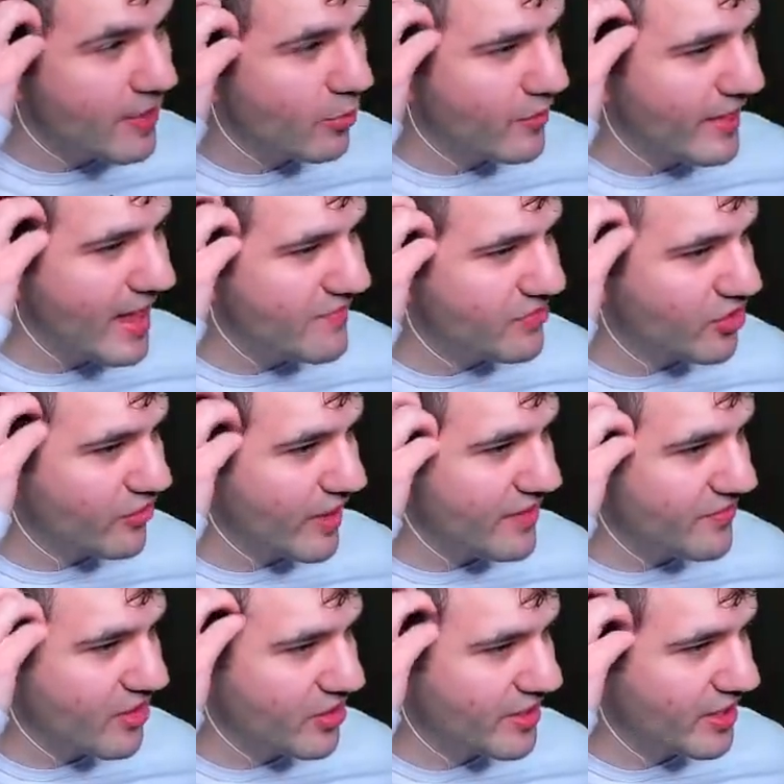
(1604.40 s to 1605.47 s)
what do they have in the
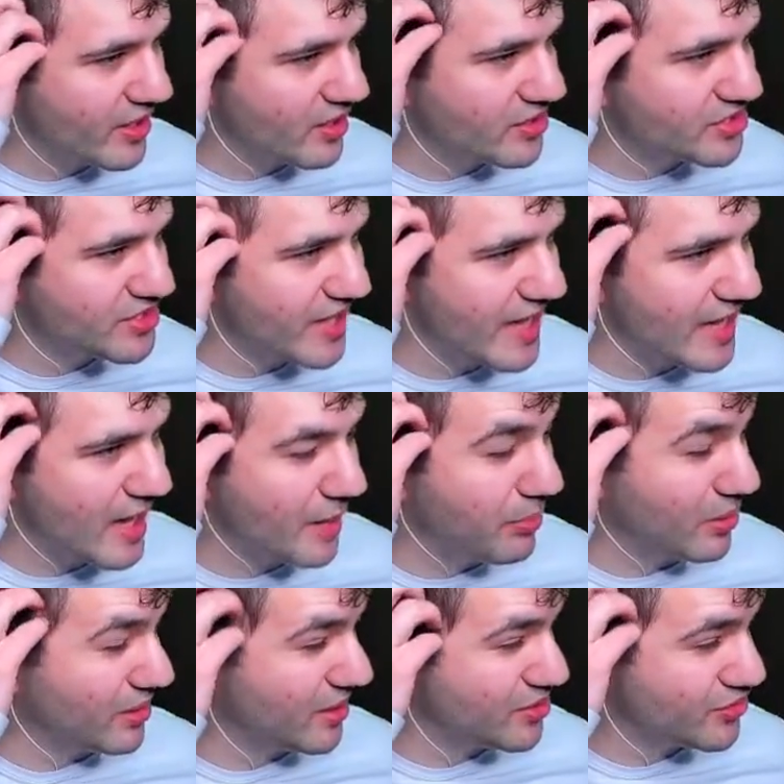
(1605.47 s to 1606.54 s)
graveyard here? Just a
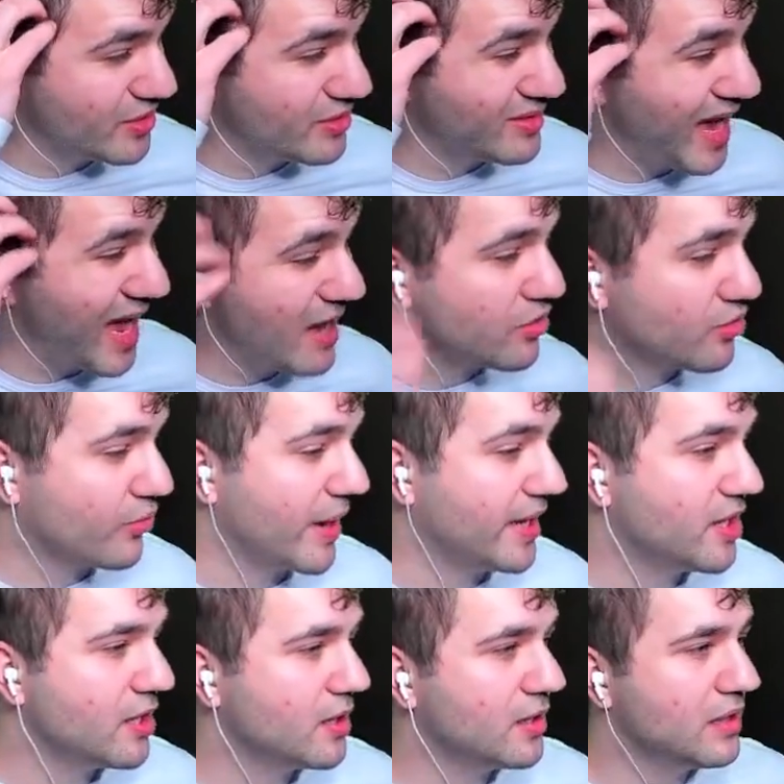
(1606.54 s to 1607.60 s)
Belligerent. Not great
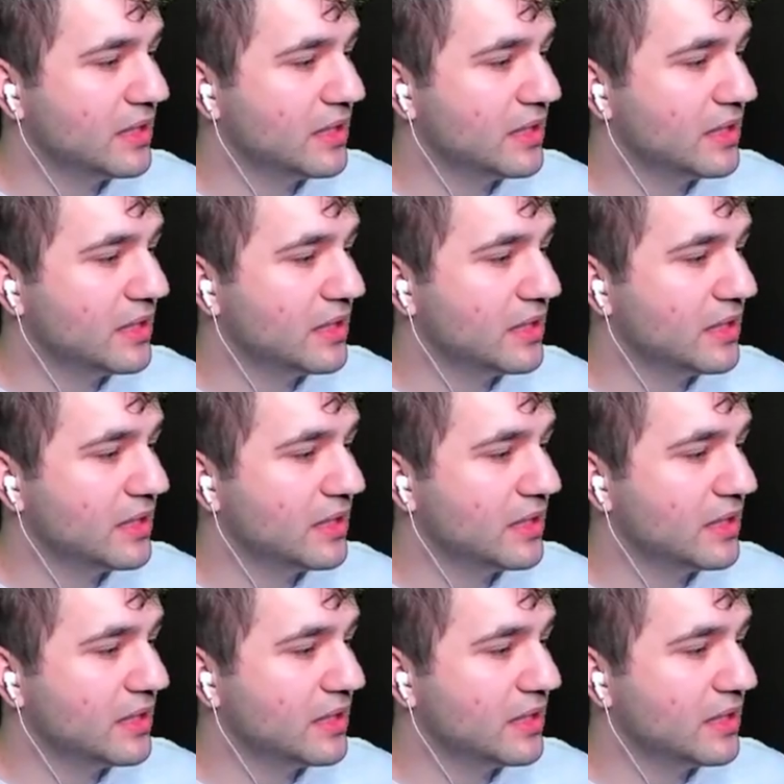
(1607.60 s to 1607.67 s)
here.